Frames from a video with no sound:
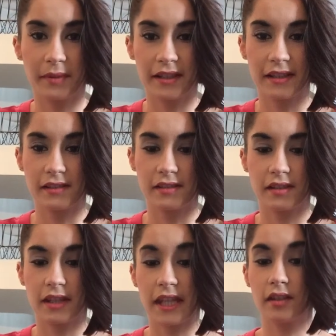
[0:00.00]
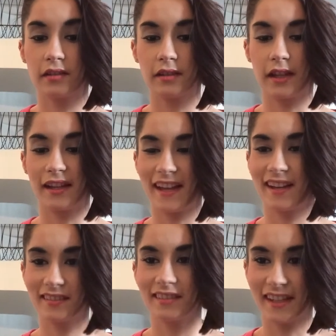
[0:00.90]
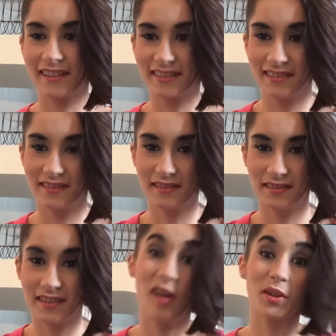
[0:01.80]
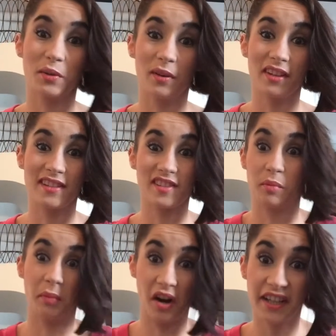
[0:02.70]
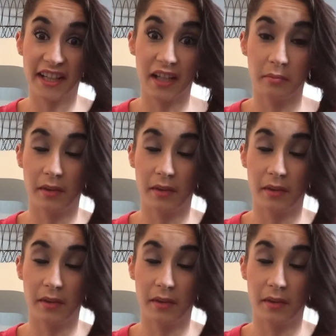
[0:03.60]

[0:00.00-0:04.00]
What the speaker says: because they can't tell you unless they're barking.